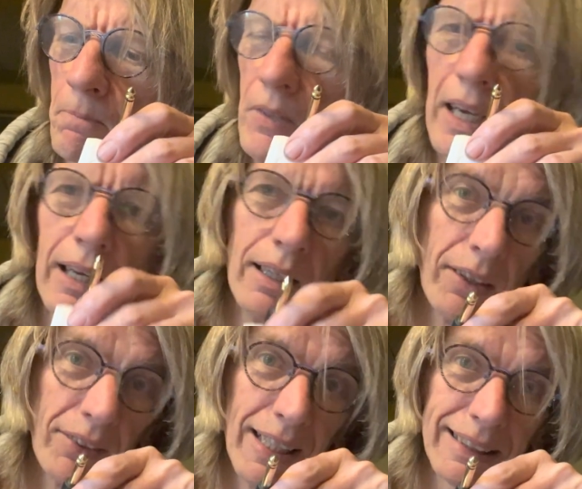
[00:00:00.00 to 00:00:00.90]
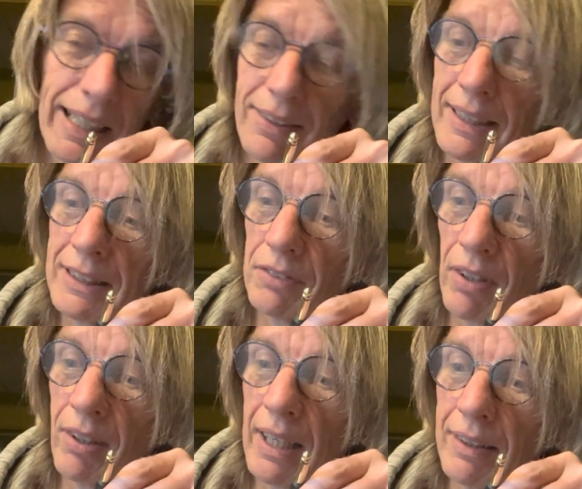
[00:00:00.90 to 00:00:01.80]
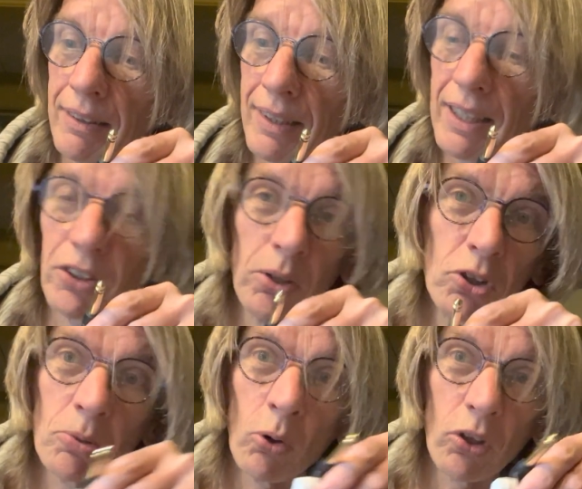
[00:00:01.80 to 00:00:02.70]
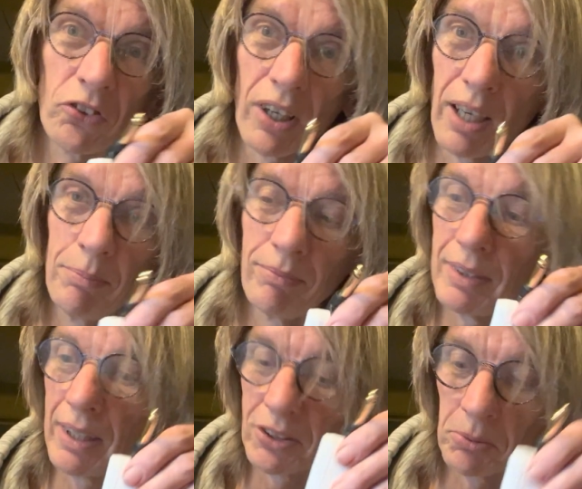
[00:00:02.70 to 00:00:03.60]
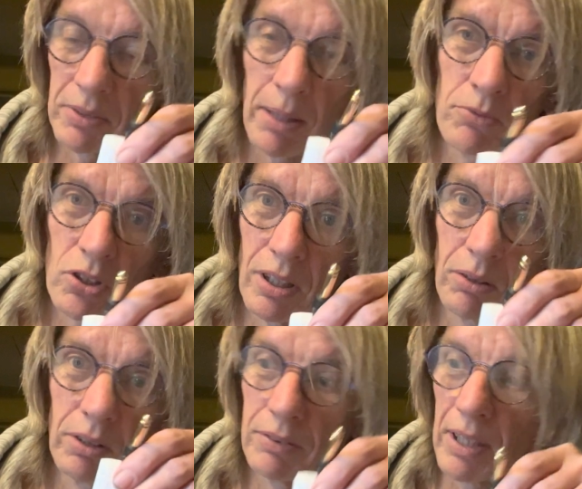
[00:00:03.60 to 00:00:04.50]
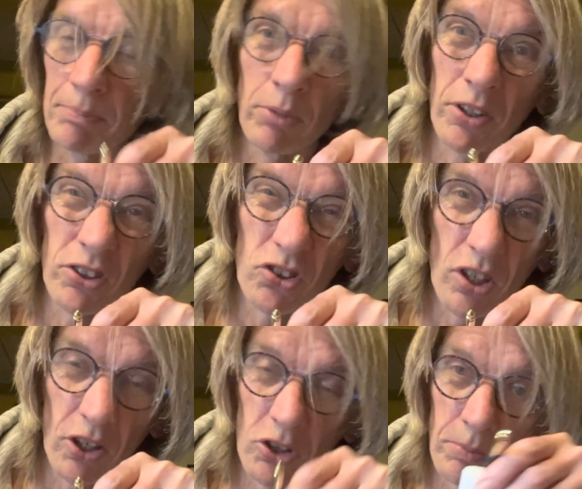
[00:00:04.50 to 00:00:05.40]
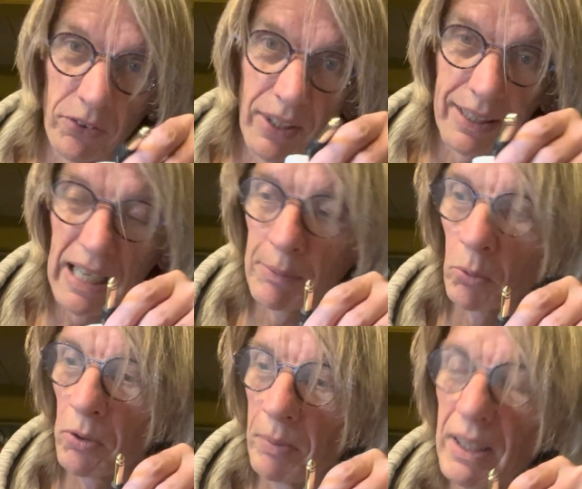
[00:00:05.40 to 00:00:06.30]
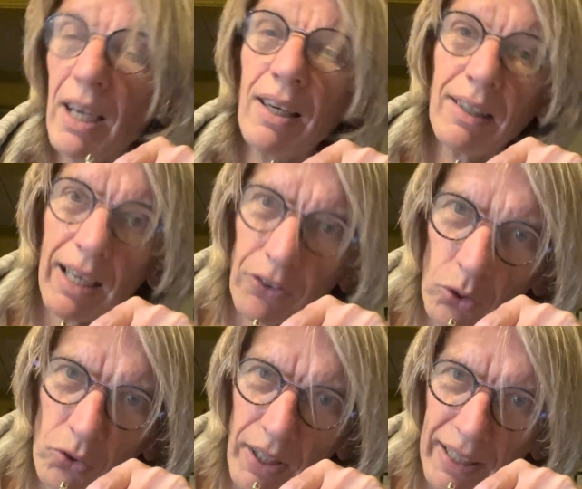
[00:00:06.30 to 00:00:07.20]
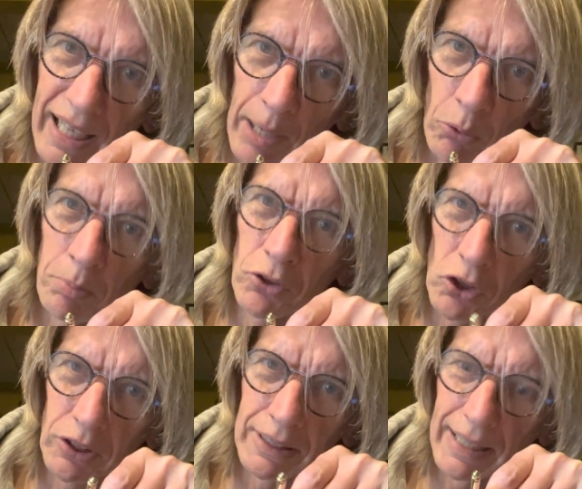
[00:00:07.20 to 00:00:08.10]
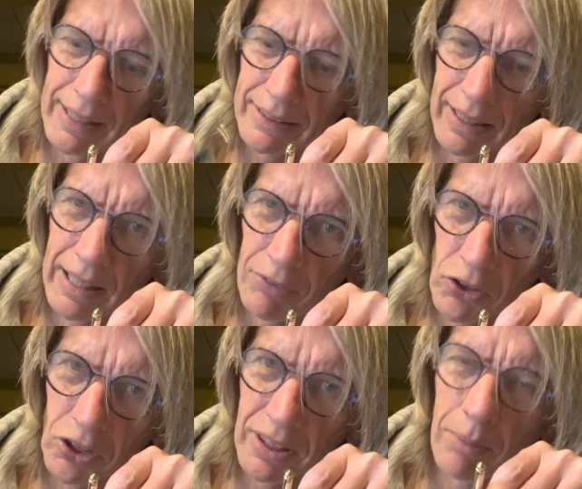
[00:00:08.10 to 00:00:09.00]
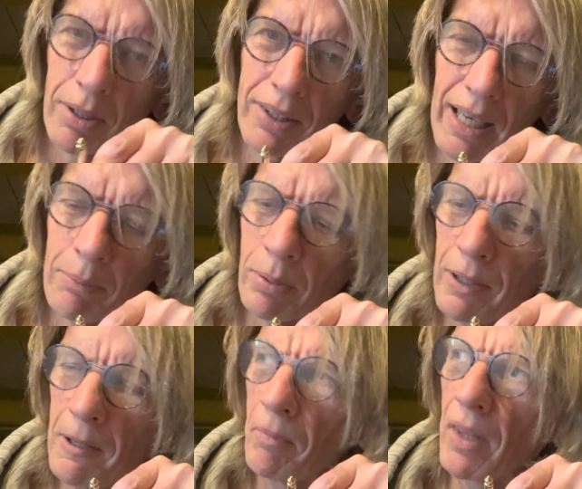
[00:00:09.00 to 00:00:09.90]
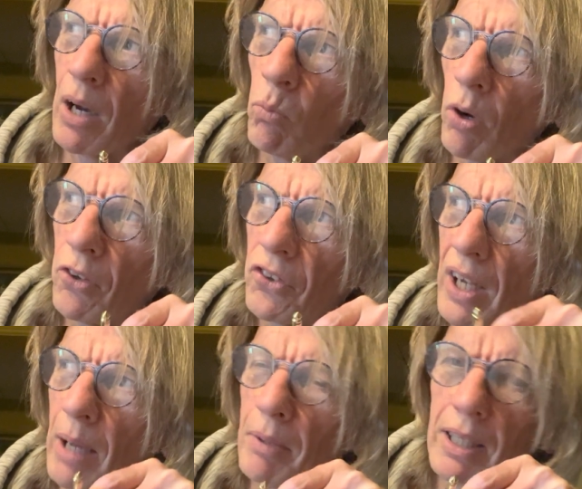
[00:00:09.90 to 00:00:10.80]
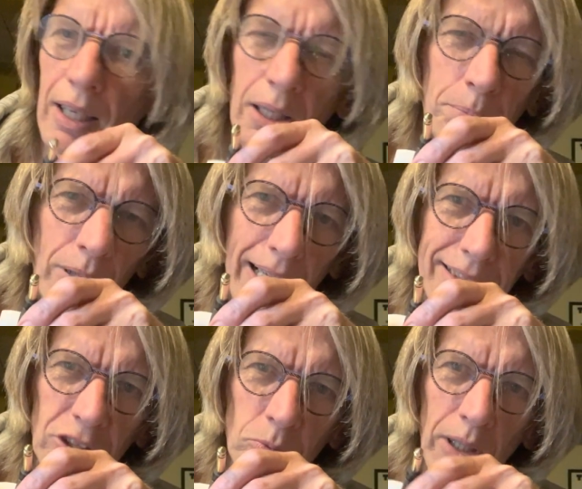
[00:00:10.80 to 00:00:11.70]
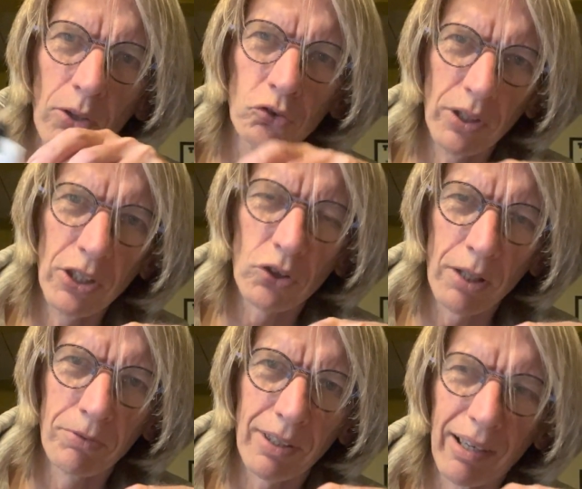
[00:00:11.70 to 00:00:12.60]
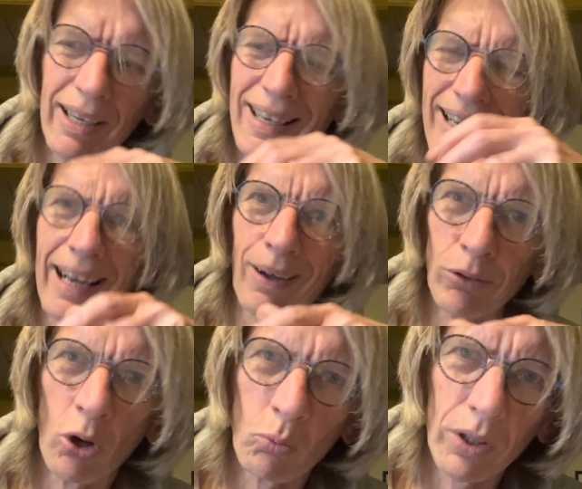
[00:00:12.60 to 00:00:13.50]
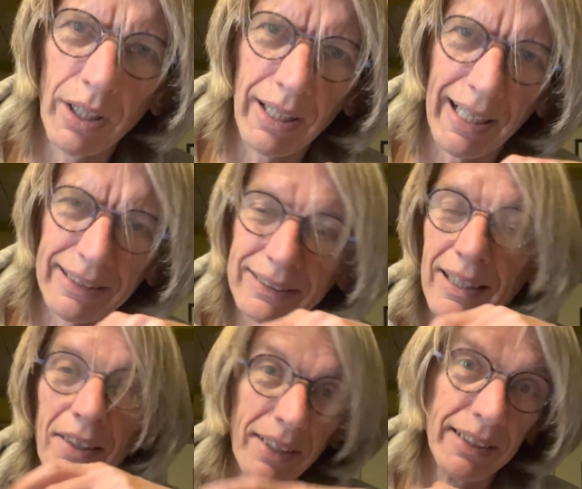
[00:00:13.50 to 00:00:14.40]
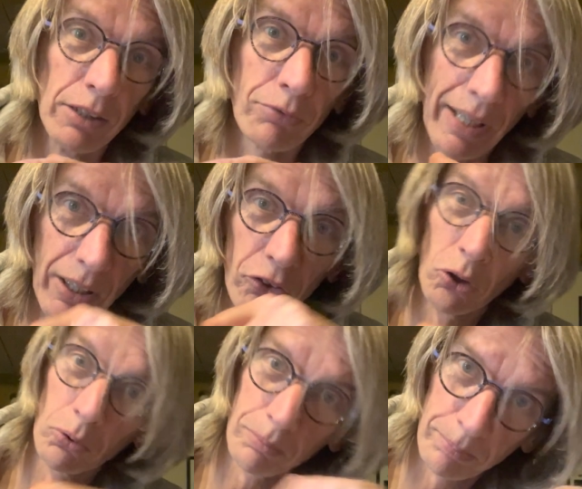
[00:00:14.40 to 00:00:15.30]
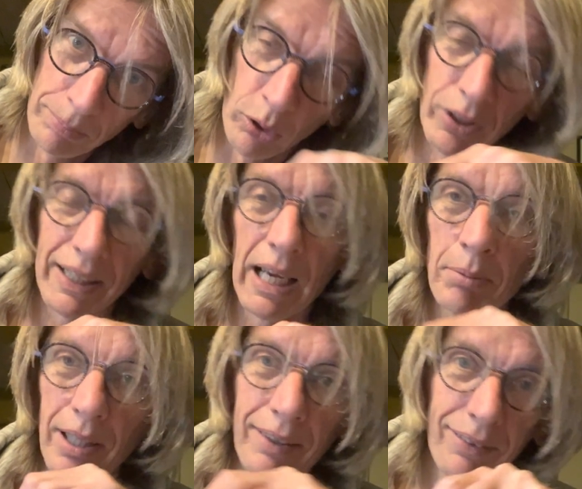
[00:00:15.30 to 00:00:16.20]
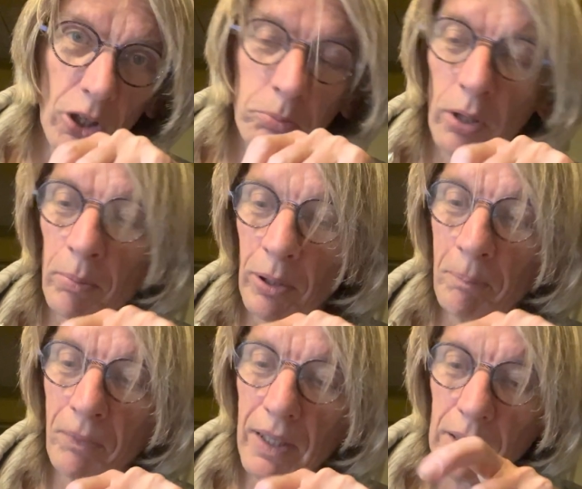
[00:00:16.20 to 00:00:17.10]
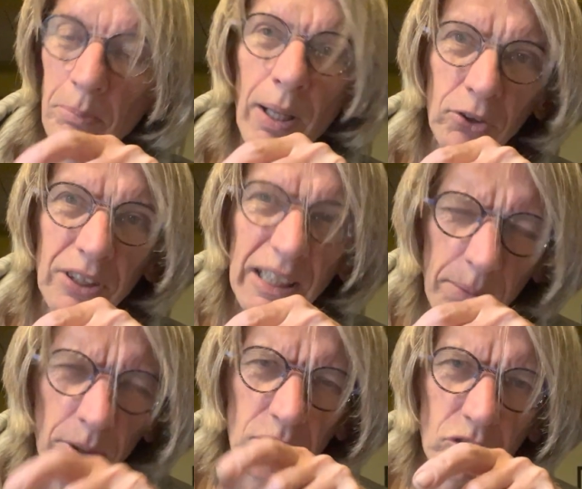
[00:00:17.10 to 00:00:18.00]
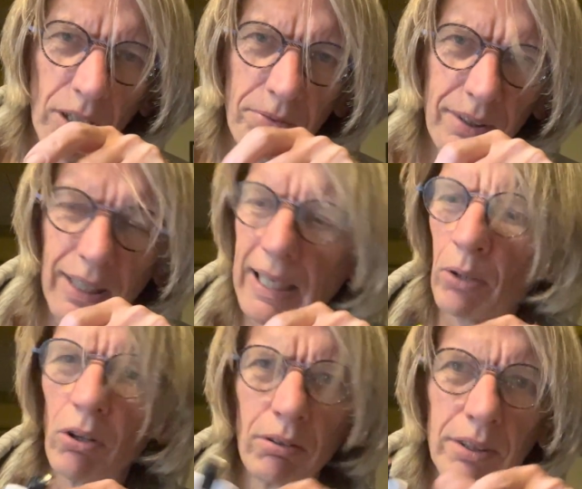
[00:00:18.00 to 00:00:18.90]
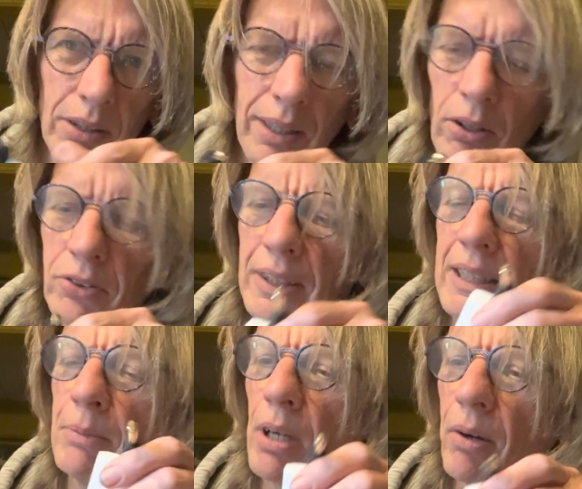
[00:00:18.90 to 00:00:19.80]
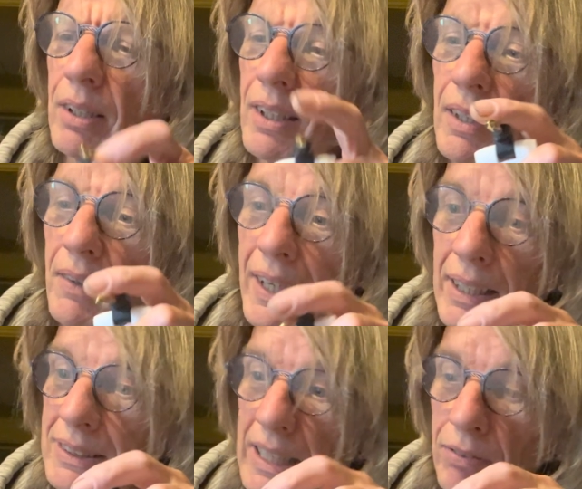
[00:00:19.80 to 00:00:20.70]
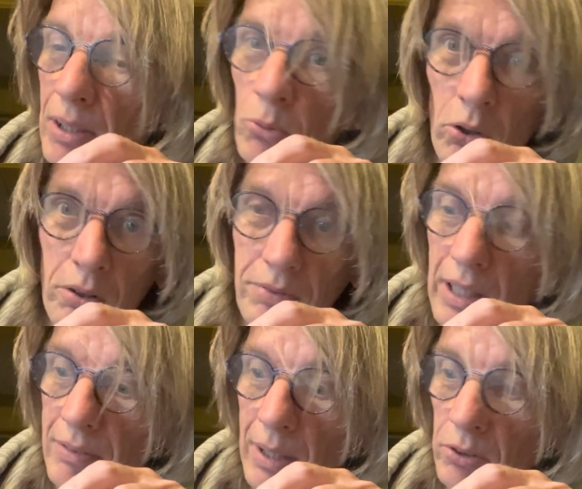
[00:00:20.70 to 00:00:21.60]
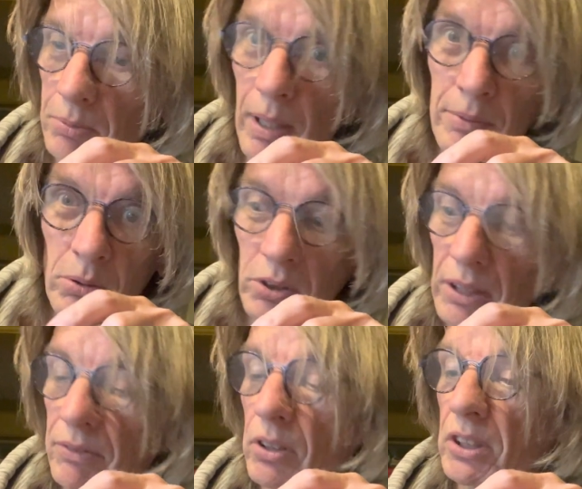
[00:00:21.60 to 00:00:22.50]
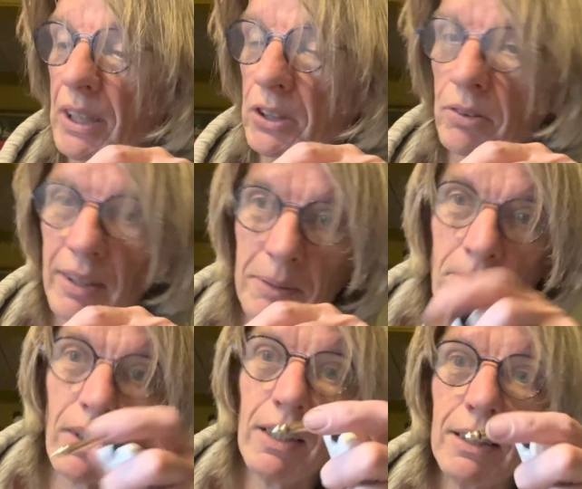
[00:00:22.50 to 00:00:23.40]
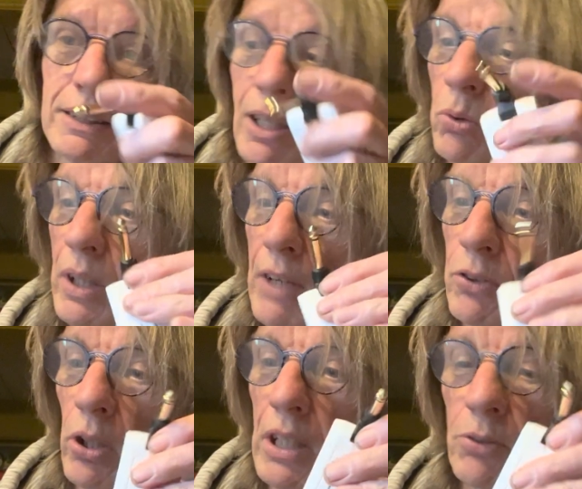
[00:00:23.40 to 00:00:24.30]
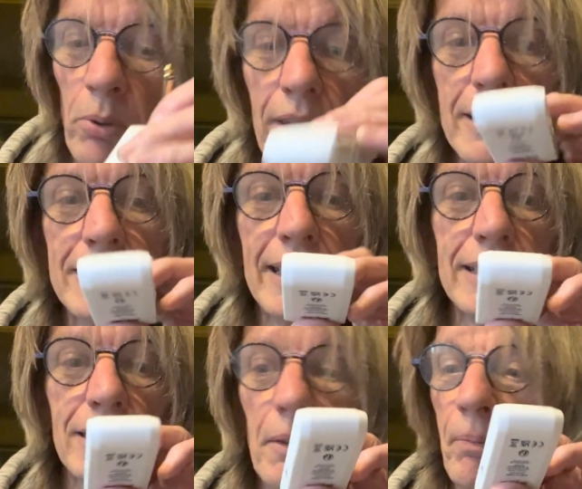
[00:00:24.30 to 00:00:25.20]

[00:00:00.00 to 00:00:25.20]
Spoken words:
yeah, this I think is a very handy thing. I don't use them all the time. You know, like sometimes, you know, if I haven't bothered to charge them, I'll take cable with me. I do take a cable with me just in case and leave it just down by the amp. And one time at a practice where I was really trying to figure out how long will they last, they did fail to plug the cable in, no problem. But that was deliberate to try and figure out how long, you know, how long do they keep going. And that's definitely more than 5 hours. Maybe it was 6 already. So if you're looking for one of these things,